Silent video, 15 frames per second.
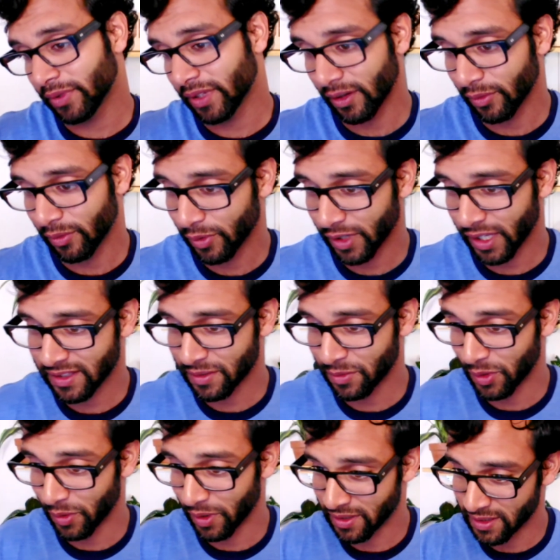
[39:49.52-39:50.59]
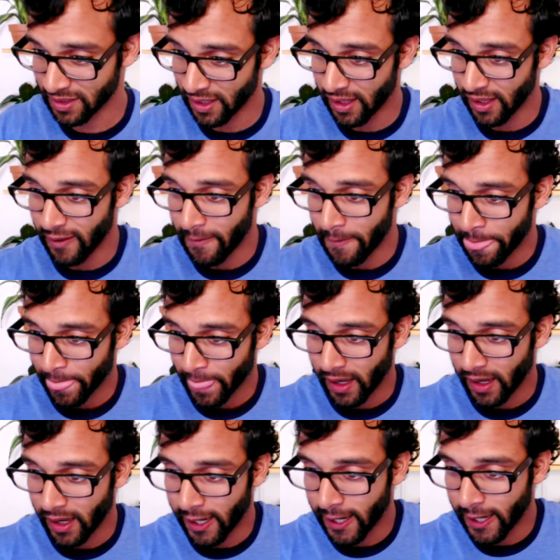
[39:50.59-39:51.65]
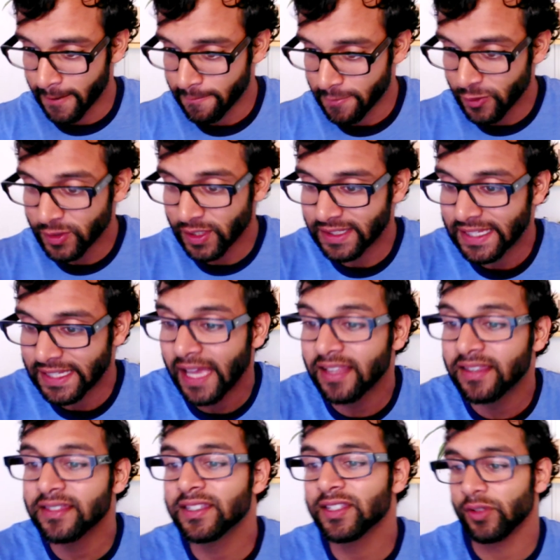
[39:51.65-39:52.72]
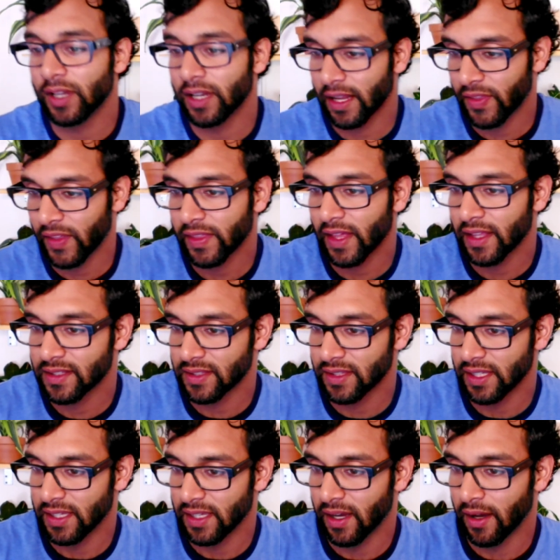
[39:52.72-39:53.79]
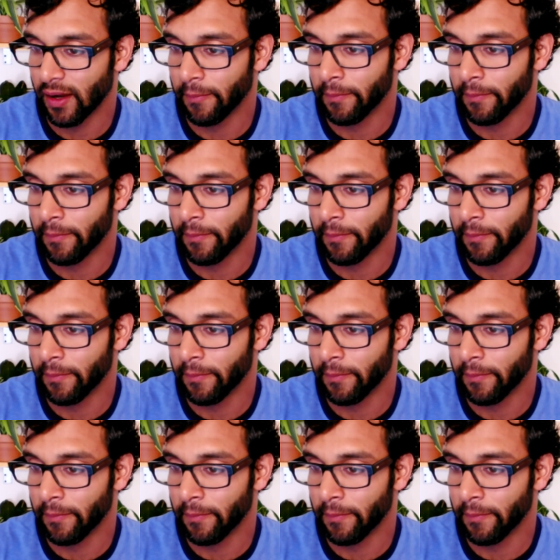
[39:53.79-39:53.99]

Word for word: you know we'll get some new ones. Use a tens unit. I think that's the